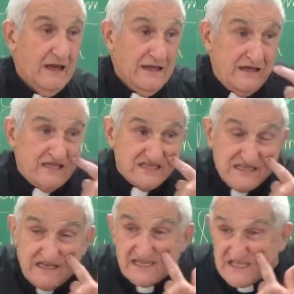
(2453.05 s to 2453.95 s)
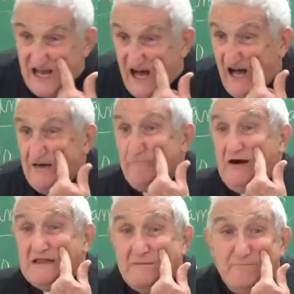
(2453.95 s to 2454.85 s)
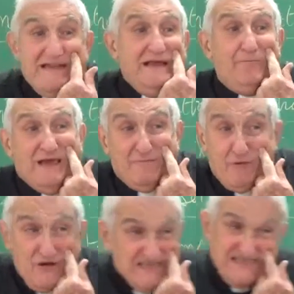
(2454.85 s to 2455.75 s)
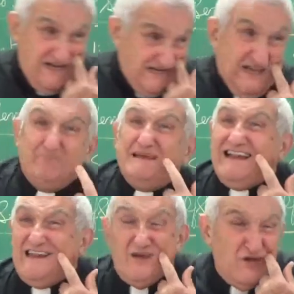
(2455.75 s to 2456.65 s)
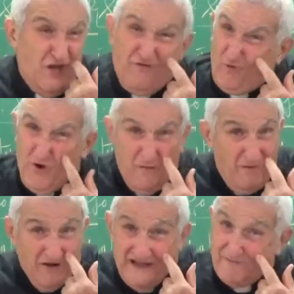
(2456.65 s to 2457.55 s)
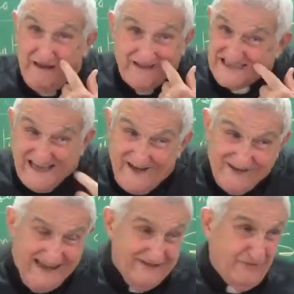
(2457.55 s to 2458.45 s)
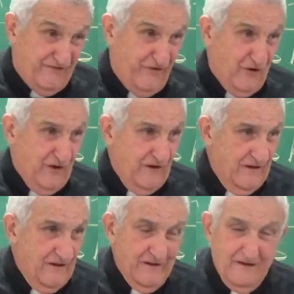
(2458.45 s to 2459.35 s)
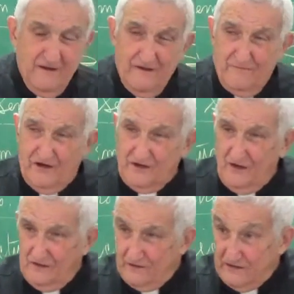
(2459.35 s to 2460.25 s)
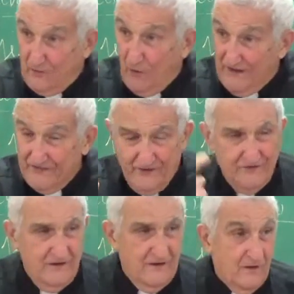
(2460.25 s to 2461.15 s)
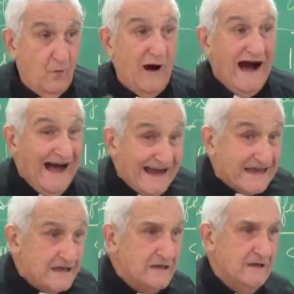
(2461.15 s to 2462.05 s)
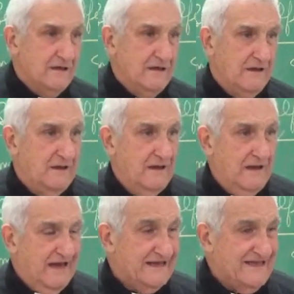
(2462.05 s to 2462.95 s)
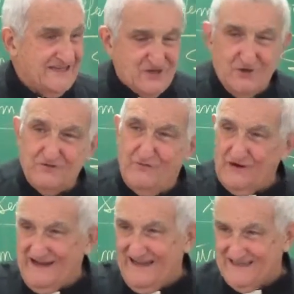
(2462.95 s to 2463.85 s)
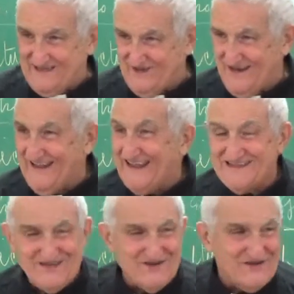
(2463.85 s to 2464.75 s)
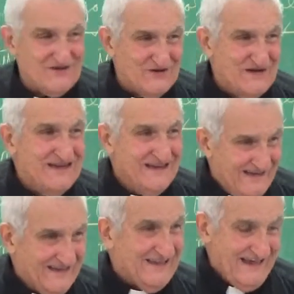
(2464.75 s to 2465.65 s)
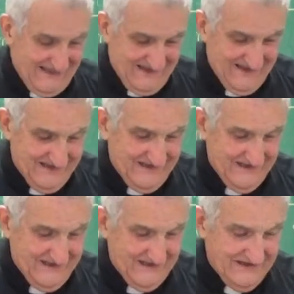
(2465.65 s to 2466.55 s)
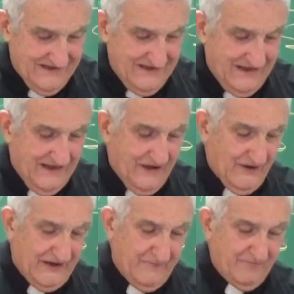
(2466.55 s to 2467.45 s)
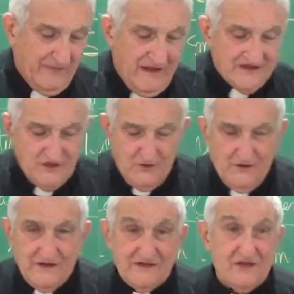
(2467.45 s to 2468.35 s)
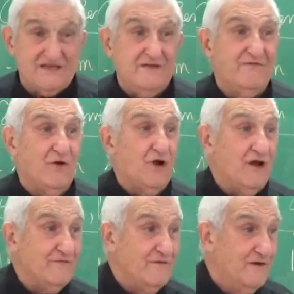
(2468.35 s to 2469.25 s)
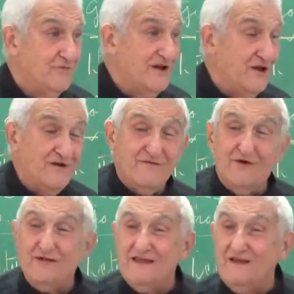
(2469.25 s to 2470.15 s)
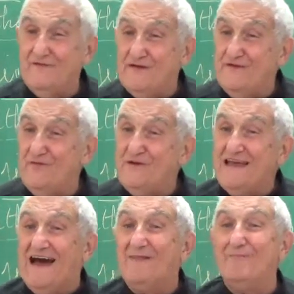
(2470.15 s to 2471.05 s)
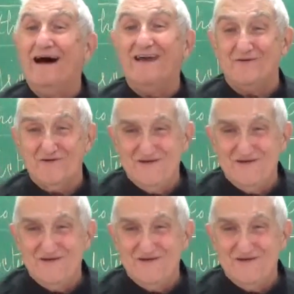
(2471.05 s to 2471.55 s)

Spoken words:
He saw, but many people saw that. Millions of women and men saw that before. But they wonder, why? And they search for an answer, you know. That, okay? So it's the same for love. We love only if we admire.